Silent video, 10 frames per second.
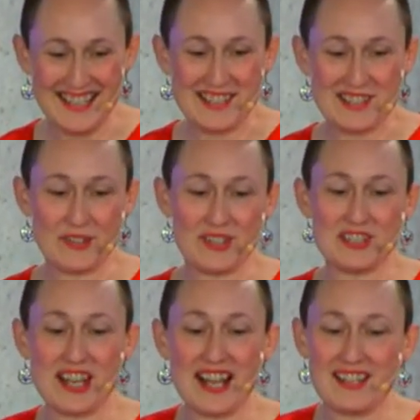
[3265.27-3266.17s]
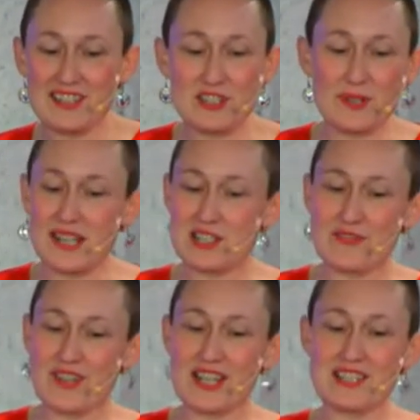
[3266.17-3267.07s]
So the challenge to each
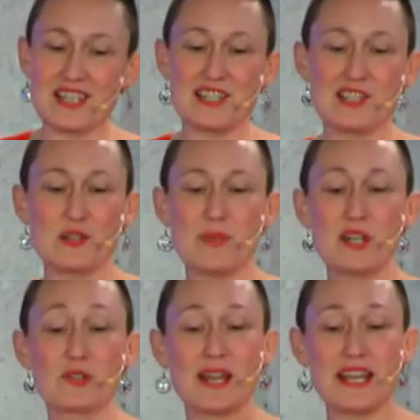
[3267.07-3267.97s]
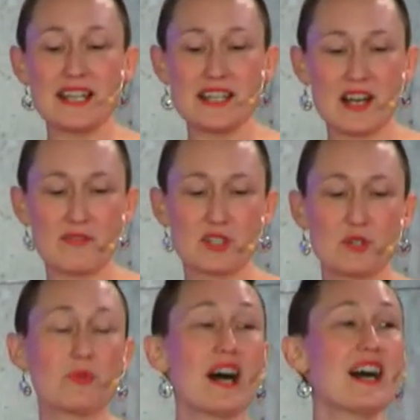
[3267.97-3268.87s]
of us is to be great enough
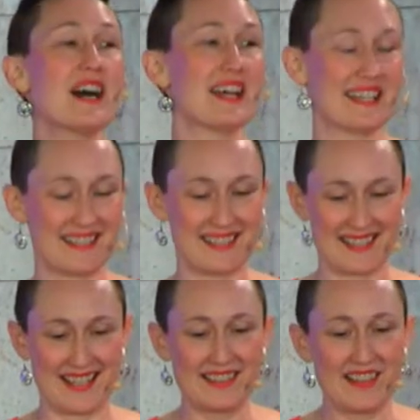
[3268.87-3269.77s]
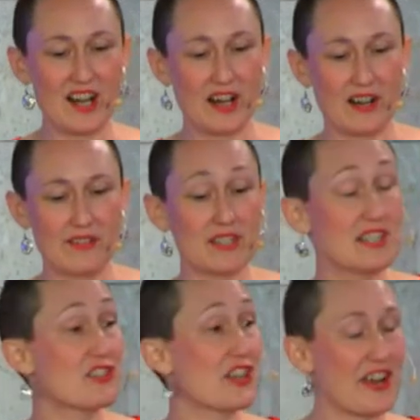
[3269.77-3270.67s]
to rise in love,
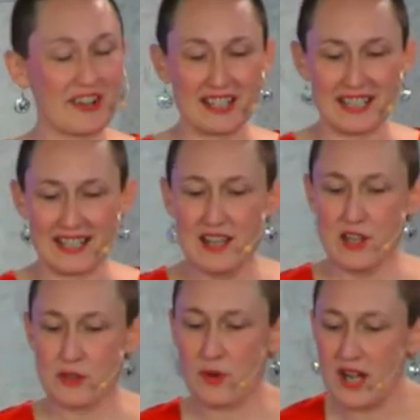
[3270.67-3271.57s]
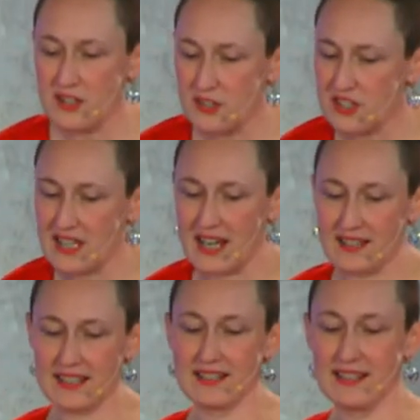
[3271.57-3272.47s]
in charity, through
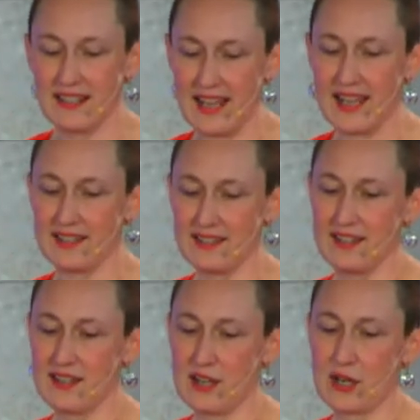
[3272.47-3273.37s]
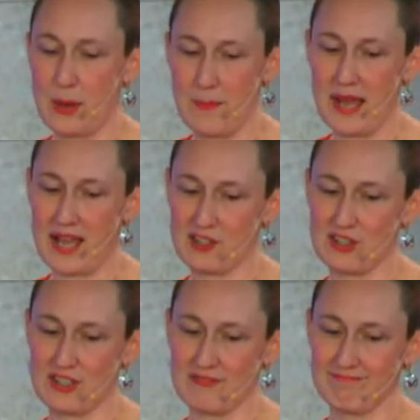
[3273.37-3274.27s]
understanding and
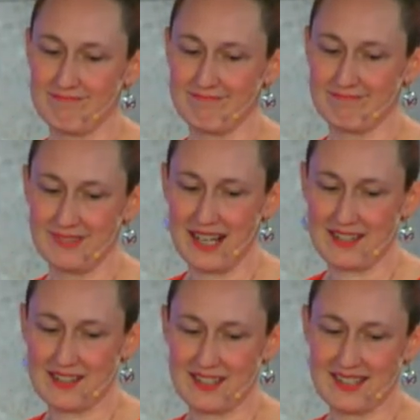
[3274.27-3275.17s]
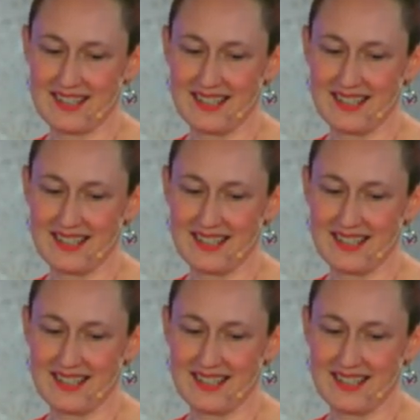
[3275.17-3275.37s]
compassion. Yes.